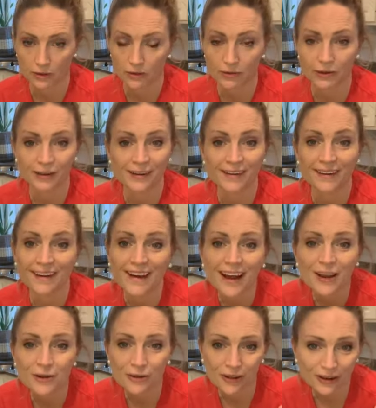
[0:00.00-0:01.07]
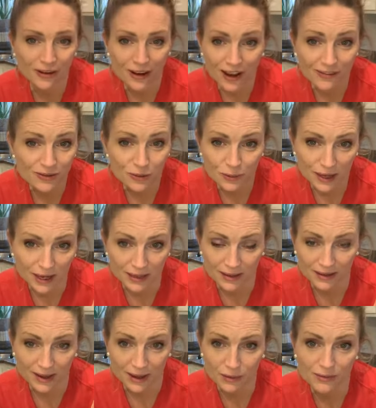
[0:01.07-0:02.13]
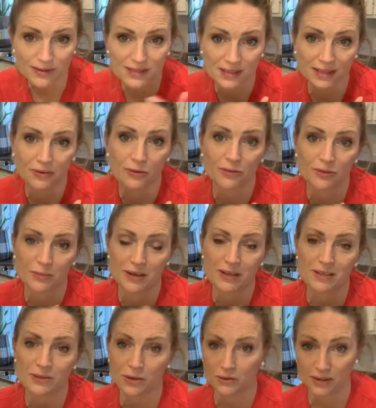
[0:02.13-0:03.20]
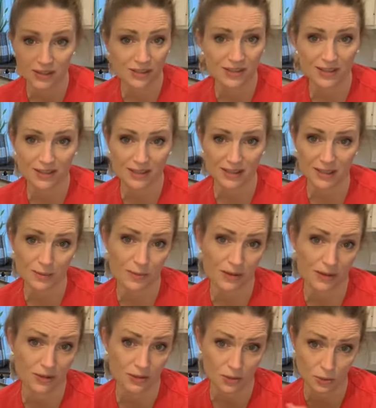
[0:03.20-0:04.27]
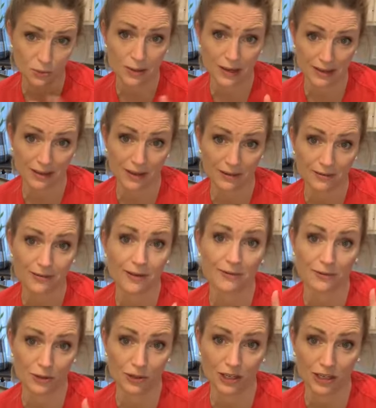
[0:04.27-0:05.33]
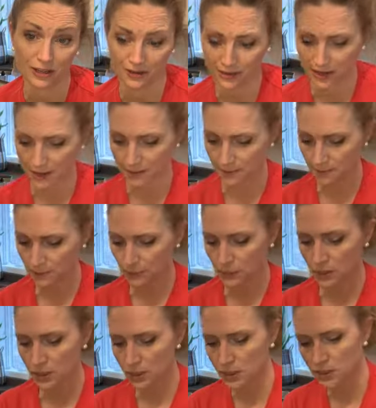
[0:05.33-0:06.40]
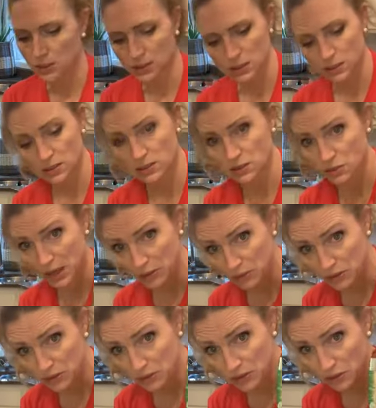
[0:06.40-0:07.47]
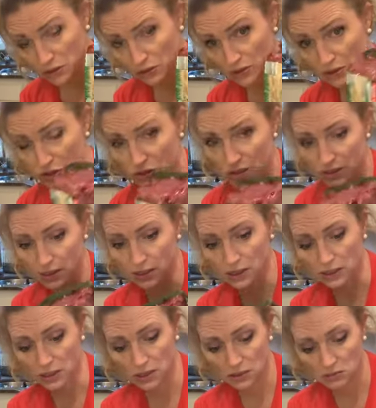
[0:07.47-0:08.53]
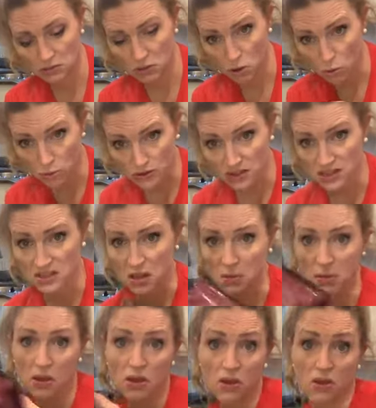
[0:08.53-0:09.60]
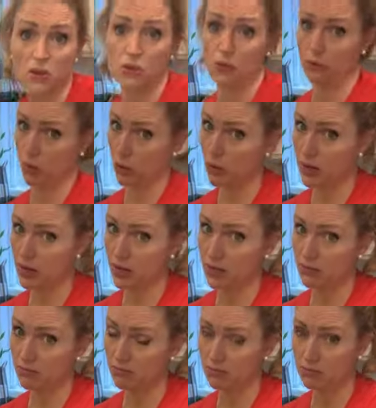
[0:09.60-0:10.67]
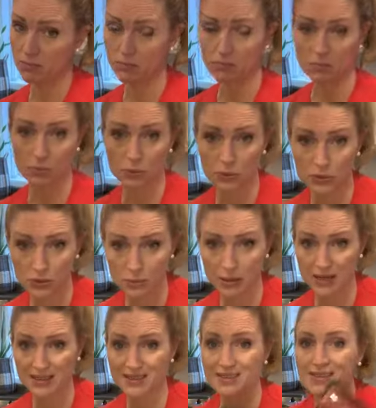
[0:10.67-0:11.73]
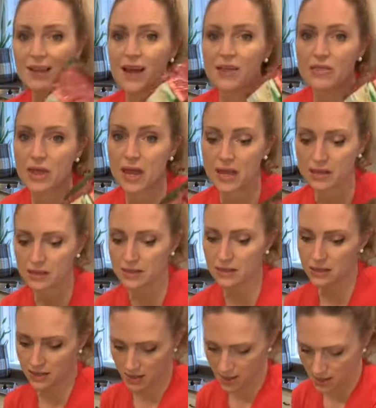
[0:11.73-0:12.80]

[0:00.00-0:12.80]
forever. I no longer have to wait. I don't sit over my stove. I just let the Instant Pot do my life of cooking, okay? So I would literally just like open this up, throw it in, push the buttons, and then